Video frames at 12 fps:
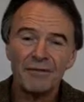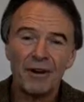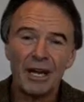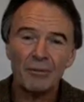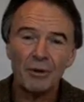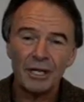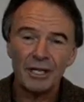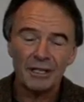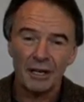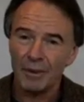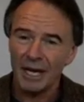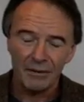framework
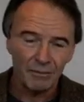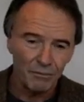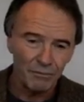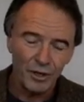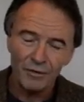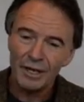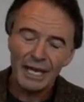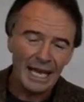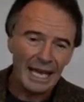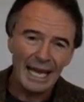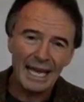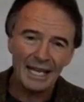about moving
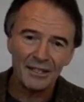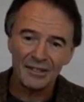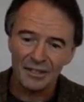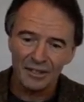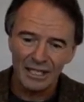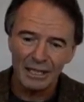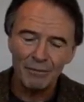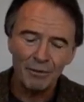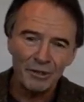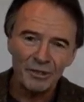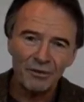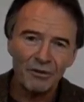hands and the
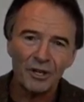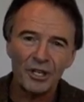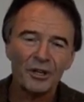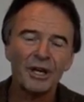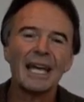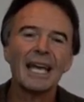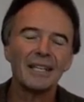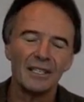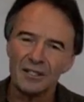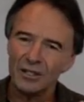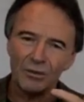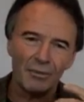implements you've got in your hand
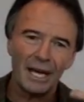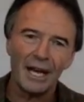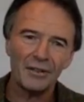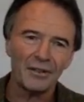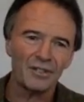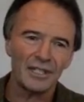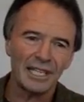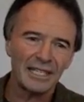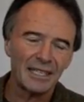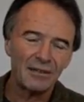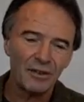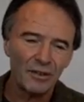into your mouth and
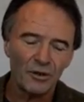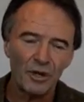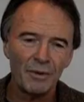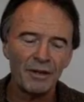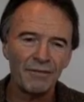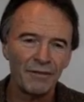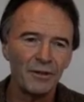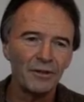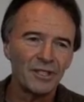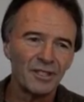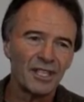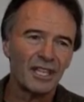selecting and grouping
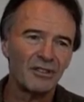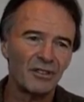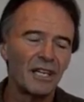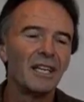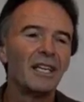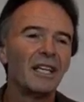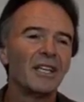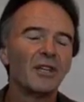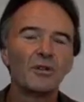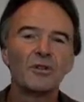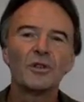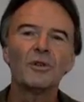foods, etc.
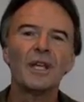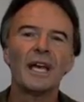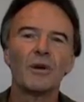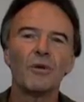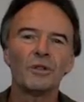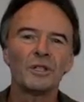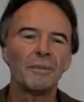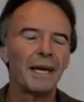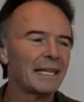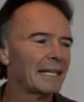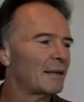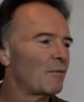You do that
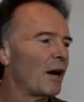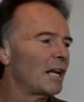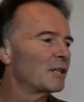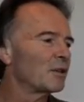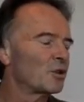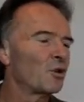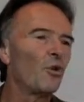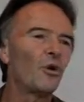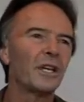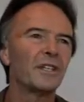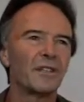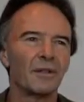automatically while you're
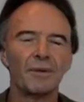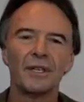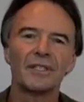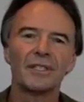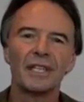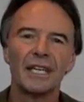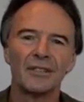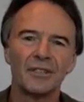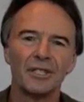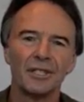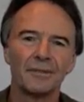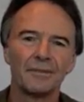talking to the person next
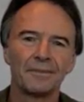to you.